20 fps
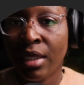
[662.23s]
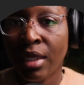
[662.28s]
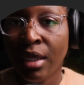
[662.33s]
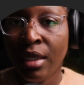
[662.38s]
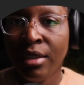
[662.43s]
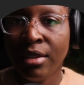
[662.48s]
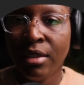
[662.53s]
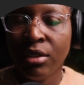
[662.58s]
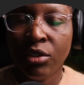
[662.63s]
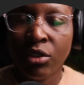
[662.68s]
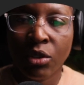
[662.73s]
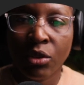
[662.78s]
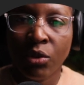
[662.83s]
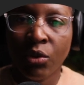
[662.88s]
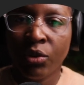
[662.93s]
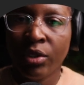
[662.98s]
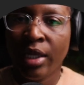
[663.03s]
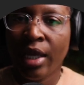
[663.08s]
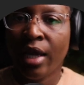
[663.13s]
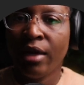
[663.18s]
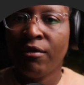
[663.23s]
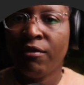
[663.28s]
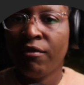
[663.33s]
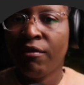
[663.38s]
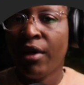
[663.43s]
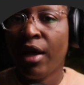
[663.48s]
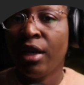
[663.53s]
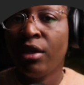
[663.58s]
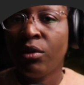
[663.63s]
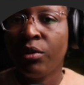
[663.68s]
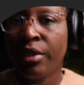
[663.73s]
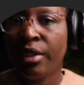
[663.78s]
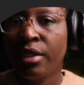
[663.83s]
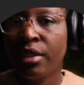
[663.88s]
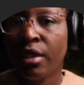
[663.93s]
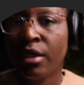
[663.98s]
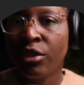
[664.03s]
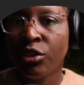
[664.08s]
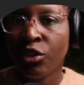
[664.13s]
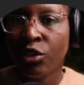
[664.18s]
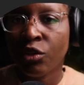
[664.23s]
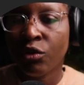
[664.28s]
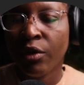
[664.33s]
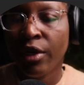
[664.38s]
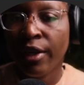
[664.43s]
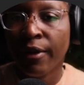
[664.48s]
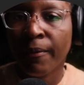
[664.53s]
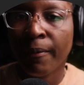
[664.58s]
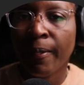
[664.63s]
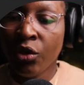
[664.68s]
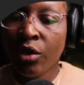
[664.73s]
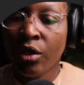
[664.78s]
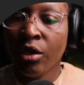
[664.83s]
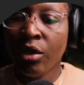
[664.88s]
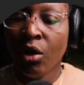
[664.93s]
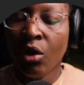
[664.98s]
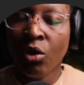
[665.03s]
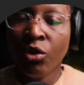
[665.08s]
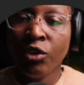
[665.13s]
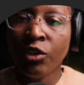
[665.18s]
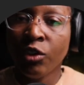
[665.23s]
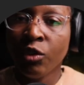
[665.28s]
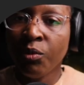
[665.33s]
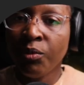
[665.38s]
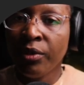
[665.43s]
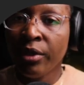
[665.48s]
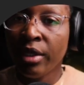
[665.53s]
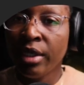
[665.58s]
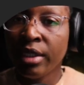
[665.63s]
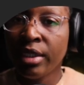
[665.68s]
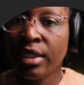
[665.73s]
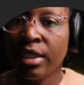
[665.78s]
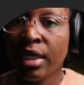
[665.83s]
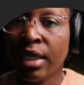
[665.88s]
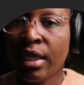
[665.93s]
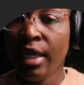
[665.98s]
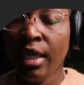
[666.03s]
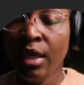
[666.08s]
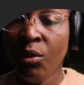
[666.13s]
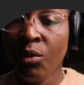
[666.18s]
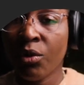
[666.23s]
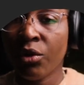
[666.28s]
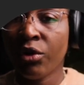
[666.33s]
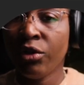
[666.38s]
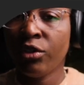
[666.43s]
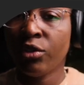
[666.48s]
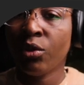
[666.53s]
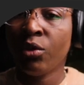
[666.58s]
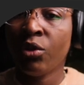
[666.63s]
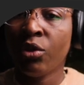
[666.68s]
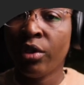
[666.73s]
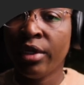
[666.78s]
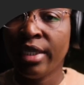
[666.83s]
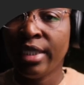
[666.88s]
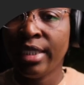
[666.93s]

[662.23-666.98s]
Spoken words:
an integer or that value is a string. You can also put keywords or